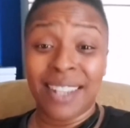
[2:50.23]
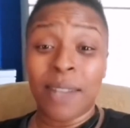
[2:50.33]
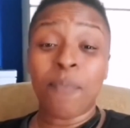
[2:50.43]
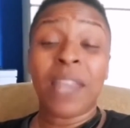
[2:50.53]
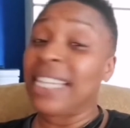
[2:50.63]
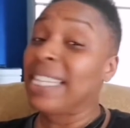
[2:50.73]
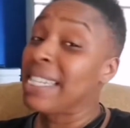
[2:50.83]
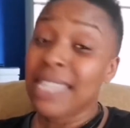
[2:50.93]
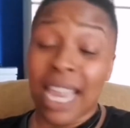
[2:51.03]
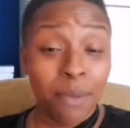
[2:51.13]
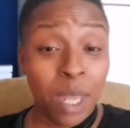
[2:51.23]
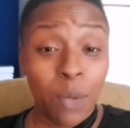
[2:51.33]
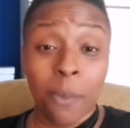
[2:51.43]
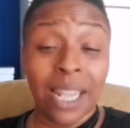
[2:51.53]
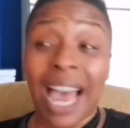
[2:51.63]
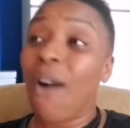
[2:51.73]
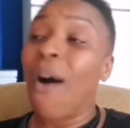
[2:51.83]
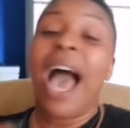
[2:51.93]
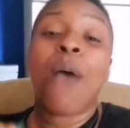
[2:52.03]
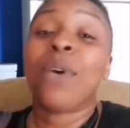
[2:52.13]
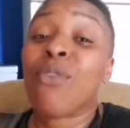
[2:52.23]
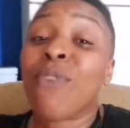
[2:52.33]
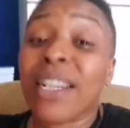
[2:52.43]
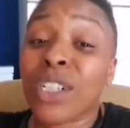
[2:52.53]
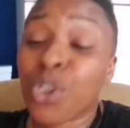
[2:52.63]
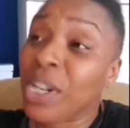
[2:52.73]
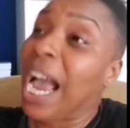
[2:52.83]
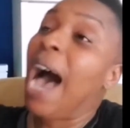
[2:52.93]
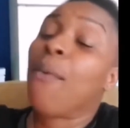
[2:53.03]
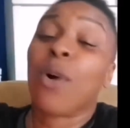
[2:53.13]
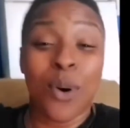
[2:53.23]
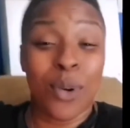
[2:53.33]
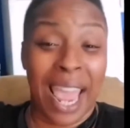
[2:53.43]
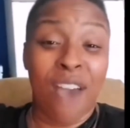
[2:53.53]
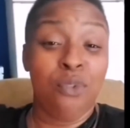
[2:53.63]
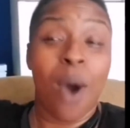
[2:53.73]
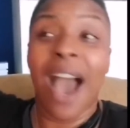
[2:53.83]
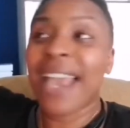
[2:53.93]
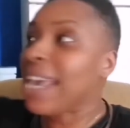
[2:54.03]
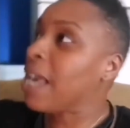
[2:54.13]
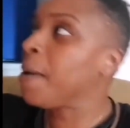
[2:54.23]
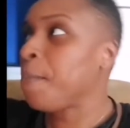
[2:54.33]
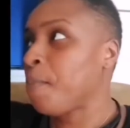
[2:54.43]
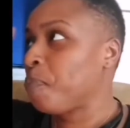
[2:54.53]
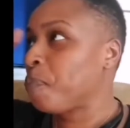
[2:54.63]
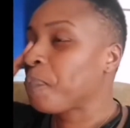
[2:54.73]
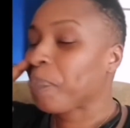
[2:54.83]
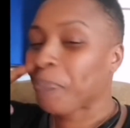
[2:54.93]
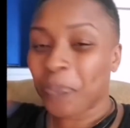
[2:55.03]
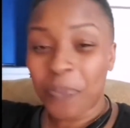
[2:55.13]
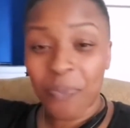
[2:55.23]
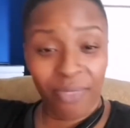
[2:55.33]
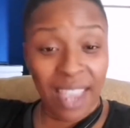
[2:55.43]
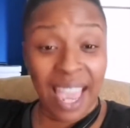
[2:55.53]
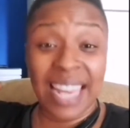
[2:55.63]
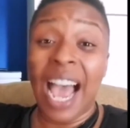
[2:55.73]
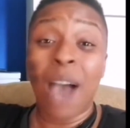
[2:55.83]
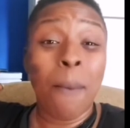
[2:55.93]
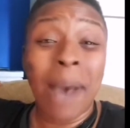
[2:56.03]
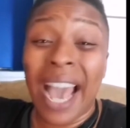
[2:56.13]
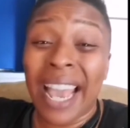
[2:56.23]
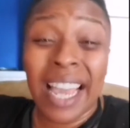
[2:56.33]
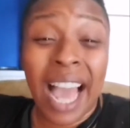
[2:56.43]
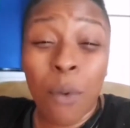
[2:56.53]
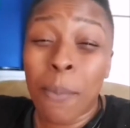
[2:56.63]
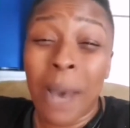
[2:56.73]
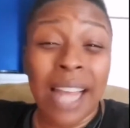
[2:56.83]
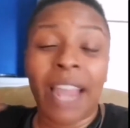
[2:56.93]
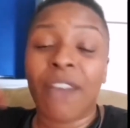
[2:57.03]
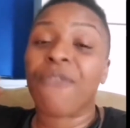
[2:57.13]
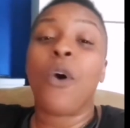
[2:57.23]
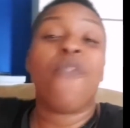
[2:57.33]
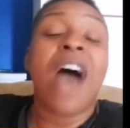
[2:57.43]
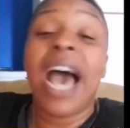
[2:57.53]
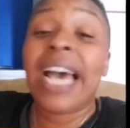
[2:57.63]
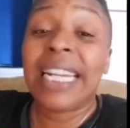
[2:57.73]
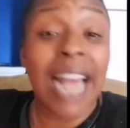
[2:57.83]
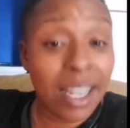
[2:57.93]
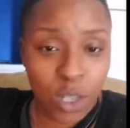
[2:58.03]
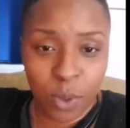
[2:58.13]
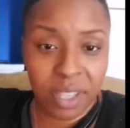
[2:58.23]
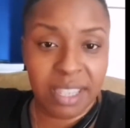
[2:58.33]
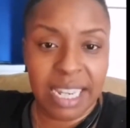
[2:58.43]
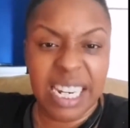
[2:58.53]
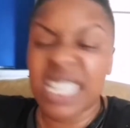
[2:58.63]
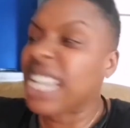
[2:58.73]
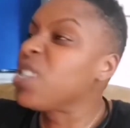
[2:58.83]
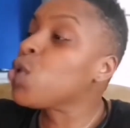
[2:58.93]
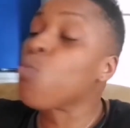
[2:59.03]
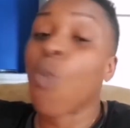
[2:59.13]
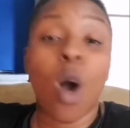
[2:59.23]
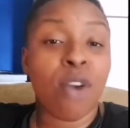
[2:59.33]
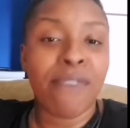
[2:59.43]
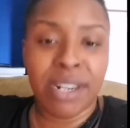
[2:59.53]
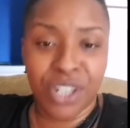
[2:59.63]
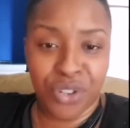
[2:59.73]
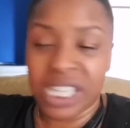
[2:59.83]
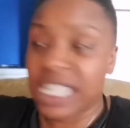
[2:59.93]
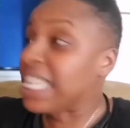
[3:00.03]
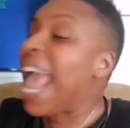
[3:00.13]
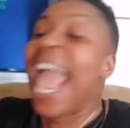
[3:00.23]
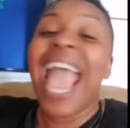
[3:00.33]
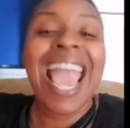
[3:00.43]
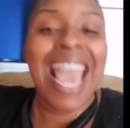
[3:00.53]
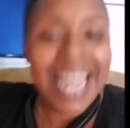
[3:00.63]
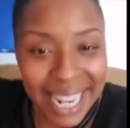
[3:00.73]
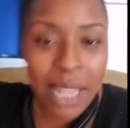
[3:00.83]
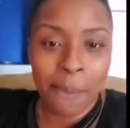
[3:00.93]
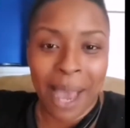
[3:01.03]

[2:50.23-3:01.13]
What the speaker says: I did the same thing with Belial. I went around the street. I would go to FYE, and I would buy like $400-$500 worth of CDs and just walk around the streets, handing them out to